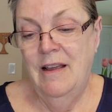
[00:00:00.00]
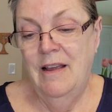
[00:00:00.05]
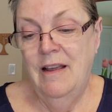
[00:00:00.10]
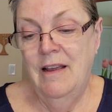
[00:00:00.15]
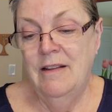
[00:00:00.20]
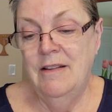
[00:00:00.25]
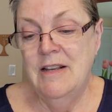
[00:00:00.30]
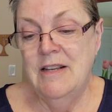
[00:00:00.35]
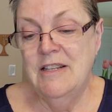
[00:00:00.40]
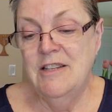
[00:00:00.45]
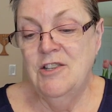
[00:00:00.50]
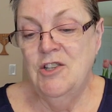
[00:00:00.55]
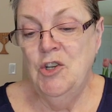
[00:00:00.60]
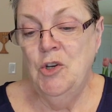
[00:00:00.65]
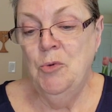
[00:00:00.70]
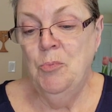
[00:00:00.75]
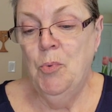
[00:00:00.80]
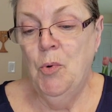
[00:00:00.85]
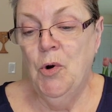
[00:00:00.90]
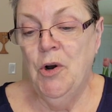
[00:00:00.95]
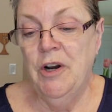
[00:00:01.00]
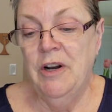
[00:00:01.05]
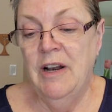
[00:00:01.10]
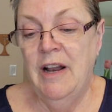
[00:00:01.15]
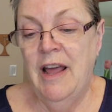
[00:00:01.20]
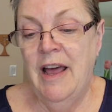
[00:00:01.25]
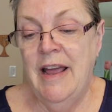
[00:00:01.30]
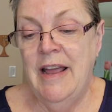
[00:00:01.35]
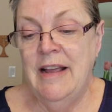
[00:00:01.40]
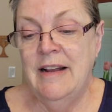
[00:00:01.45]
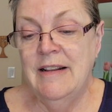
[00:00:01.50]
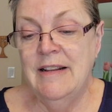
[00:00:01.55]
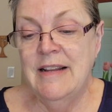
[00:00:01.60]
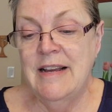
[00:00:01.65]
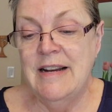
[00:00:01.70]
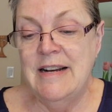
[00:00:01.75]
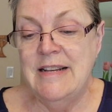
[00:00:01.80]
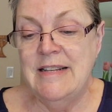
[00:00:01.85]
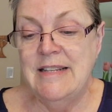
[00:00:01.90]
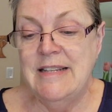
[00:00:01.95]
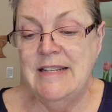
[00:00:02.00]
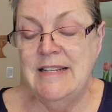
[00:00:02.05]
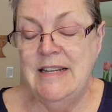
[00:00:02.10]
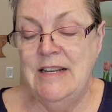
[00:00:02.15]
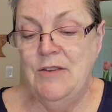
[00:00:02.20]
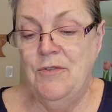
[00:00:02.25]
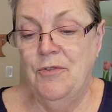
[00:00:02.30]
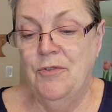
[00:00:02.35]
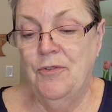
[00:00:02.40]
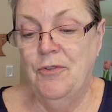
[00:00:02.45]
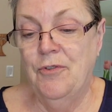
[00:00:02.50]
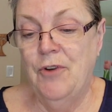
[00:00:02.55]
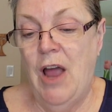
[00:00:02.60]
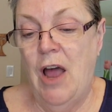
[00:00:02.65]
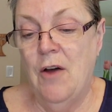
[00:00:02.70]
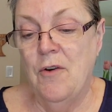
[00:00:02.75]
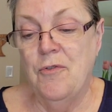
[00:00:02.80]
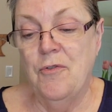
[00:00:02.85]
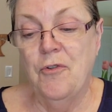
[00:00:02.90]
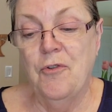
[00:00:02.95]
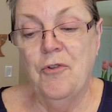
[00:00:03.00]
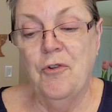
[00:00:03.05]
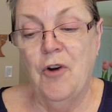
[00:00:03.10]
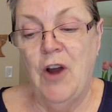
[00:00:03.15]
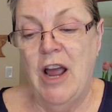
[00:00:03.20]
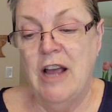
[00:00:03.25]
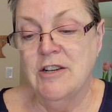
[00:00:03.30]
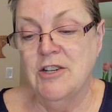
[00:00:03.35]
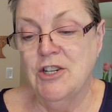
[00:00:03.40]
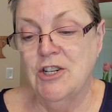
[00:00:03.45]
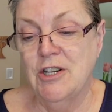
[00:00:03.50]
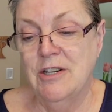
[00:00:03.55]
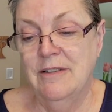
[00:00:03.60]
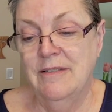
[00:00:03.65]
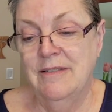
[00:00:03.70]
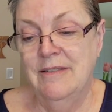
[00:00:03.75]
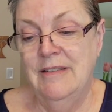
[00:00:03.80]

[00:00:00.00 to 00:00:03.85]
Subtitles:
In this newborn light, let us see afresh.